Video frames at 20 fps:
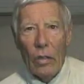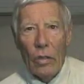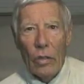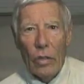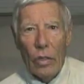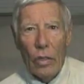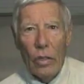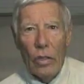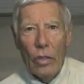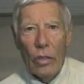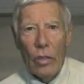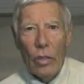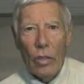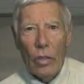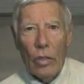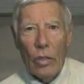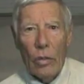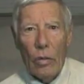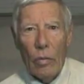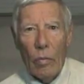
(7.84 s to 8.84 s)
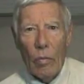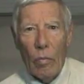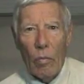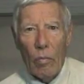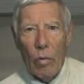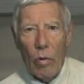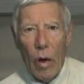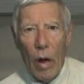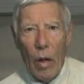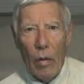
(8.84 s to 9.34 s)
Jesus
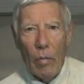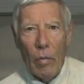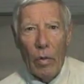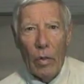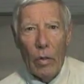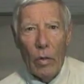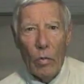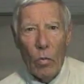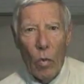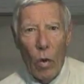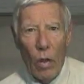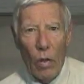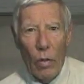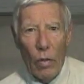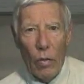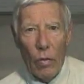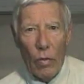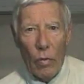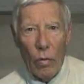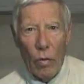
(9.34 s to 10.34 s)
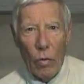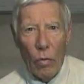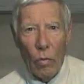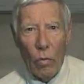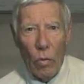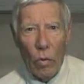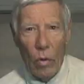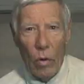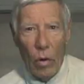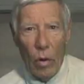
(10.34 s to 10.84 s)
probably went
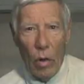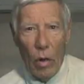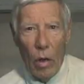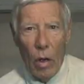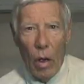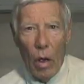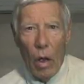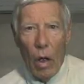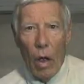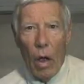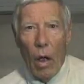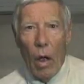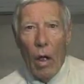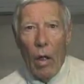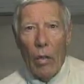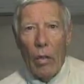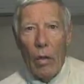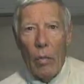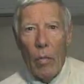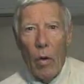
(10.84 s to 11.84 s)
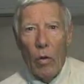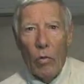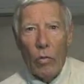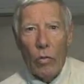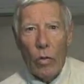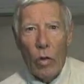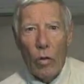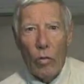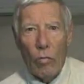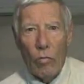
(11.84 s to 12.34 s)
through the
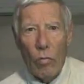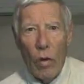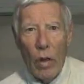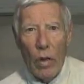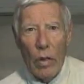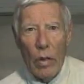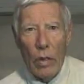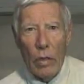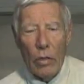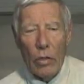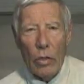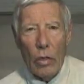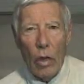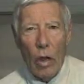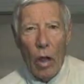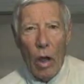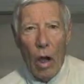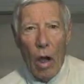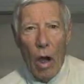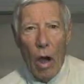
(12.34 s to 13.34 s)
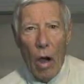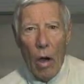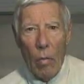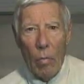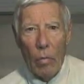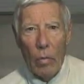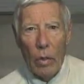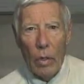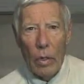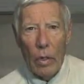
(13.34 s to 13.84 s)
most horrendous
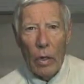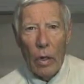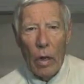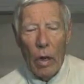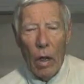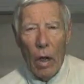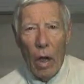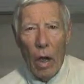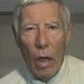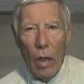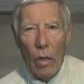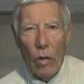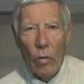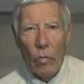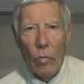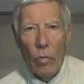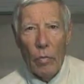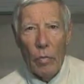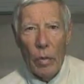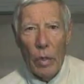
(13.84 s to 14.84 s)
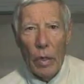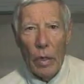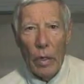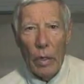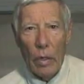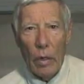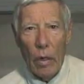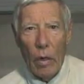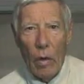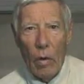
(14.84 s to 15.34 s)
humbling a human
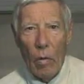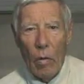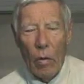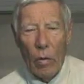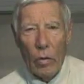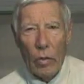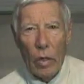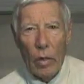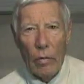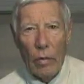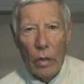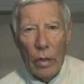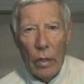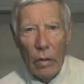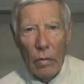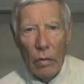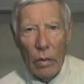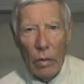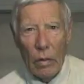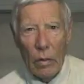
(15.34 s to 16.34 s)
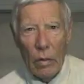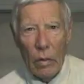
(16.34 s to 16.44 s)
being was ever given.